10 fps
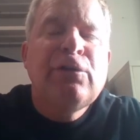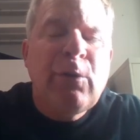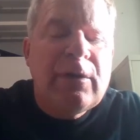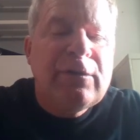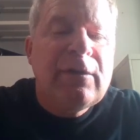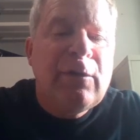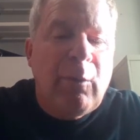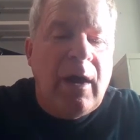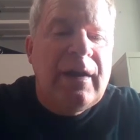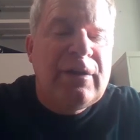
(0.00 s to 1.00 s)
addressing the
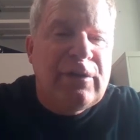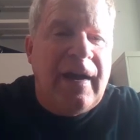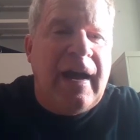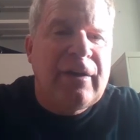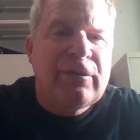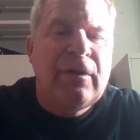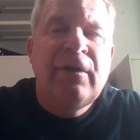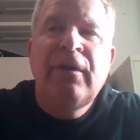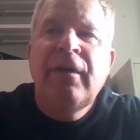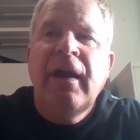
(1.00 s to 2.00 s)
writing task.
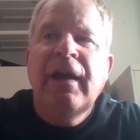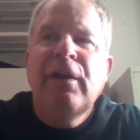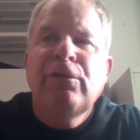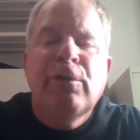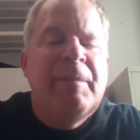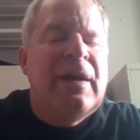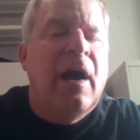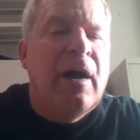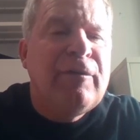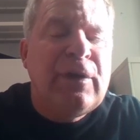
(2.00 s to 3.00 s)
And it should be
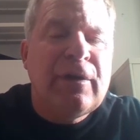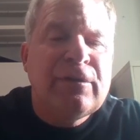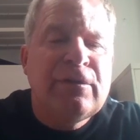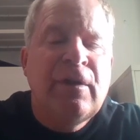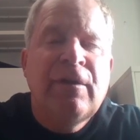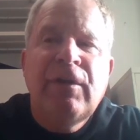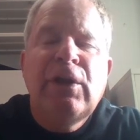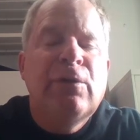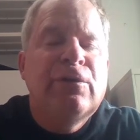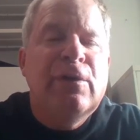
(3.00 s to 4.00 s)
obvious that
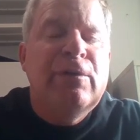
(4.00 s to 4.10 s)
you